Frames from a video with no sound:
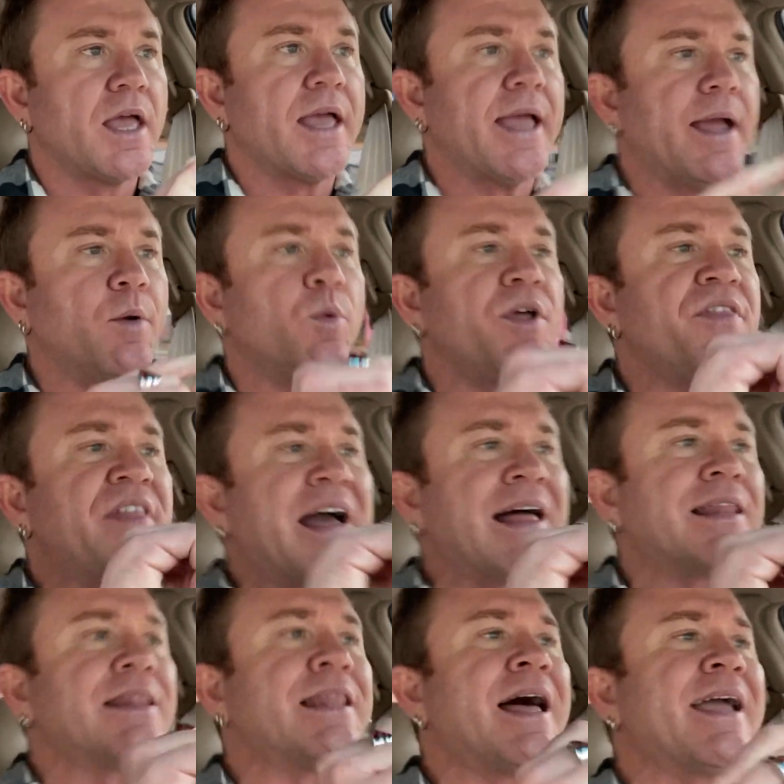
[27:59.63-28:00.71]
And when
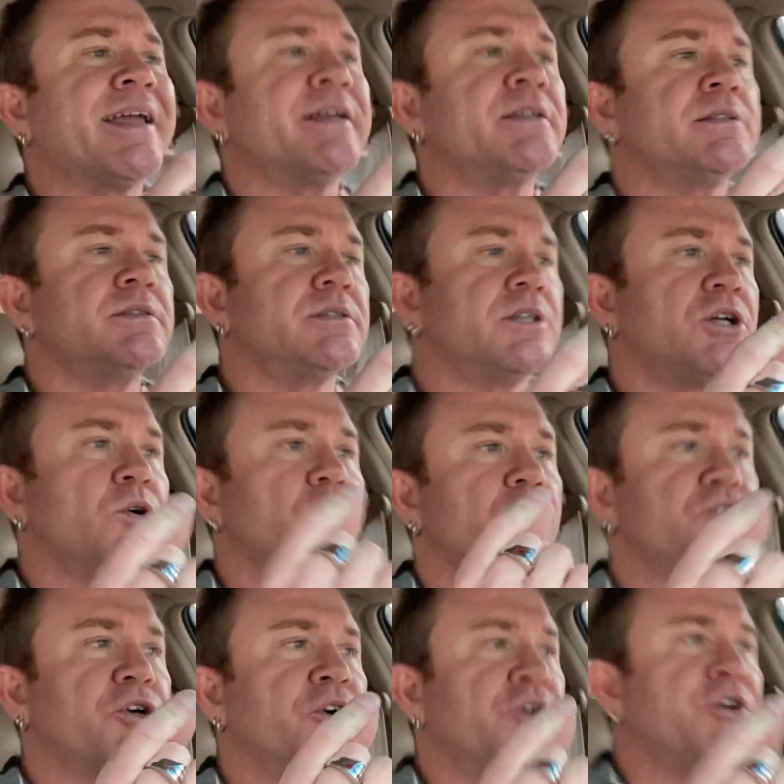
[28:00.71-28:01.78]
that light
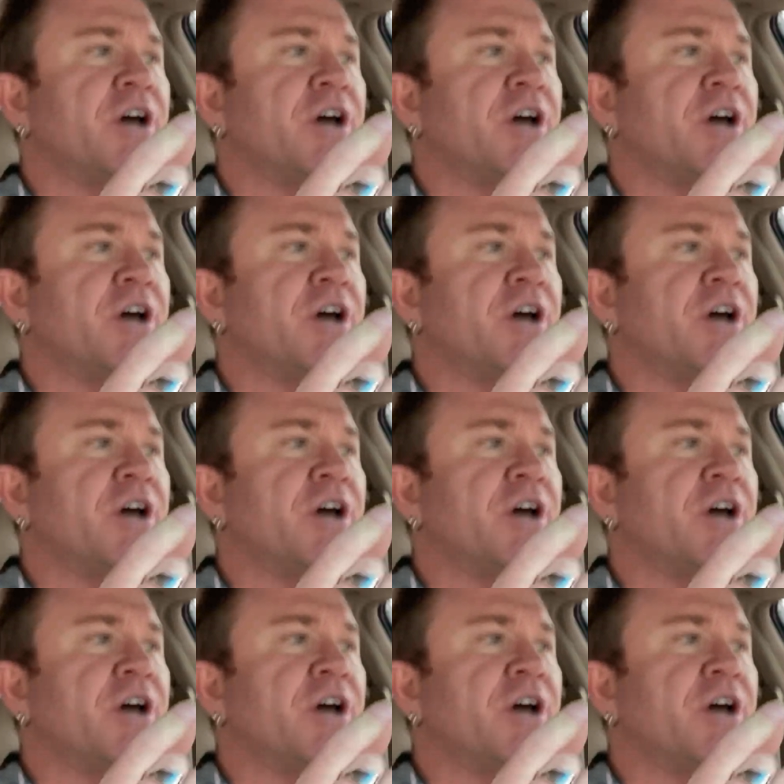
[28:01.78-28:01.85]
turned